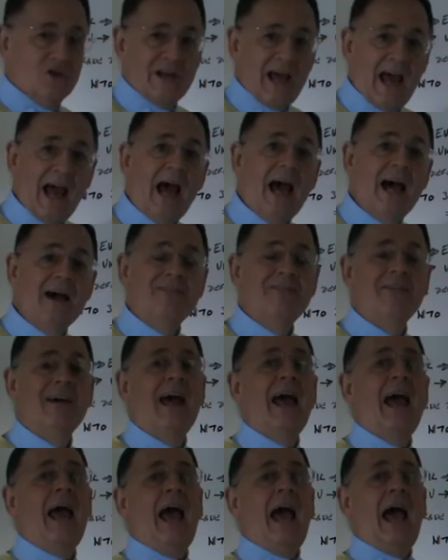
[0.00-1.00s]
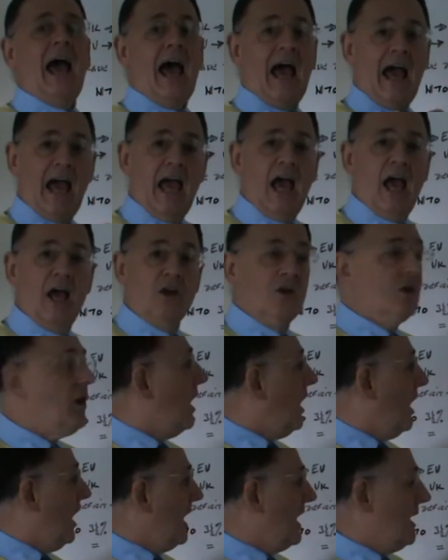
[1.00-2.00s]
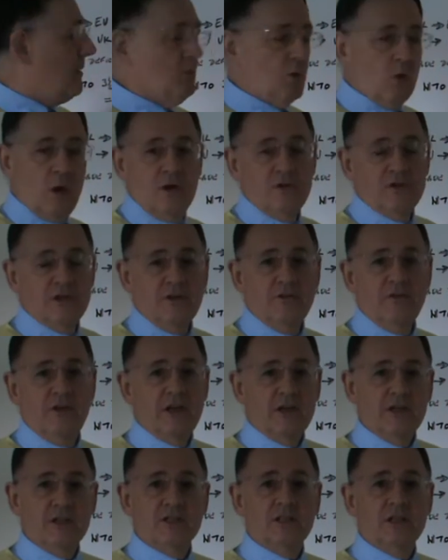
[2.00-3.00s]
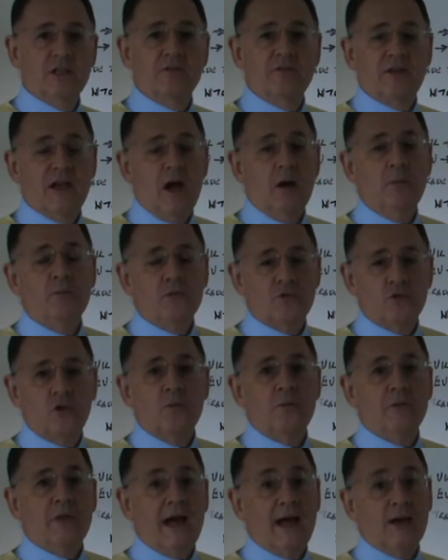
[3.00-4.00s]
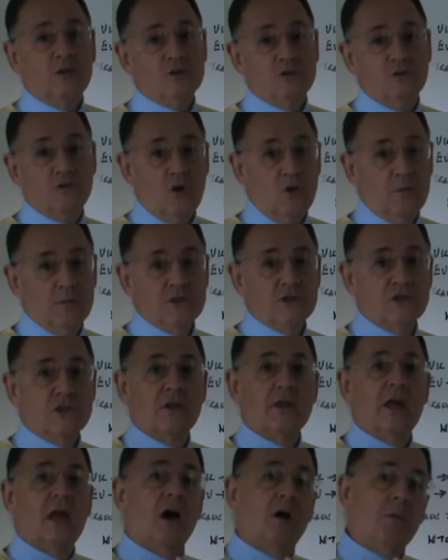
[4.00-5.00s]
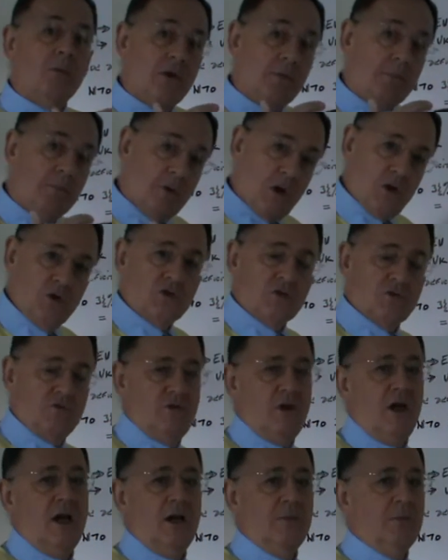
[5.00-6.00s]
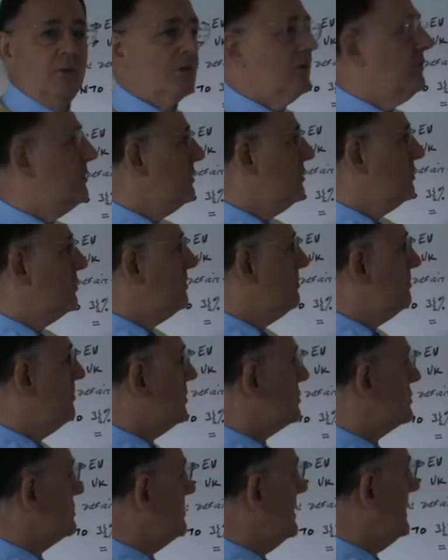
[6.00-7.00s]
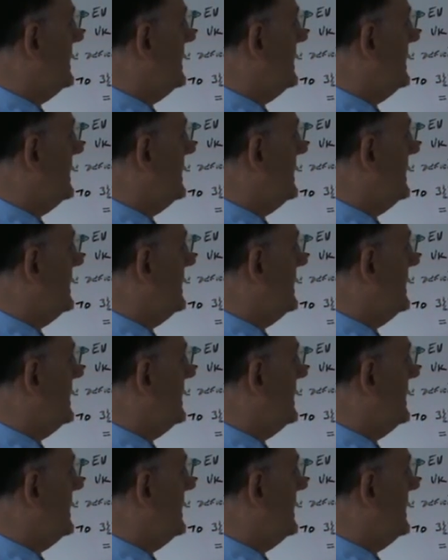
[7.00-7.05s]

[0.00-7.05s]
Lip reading: have, and I am quoting figures that have come from the House of Commons, so they are the most reliable that you can possibly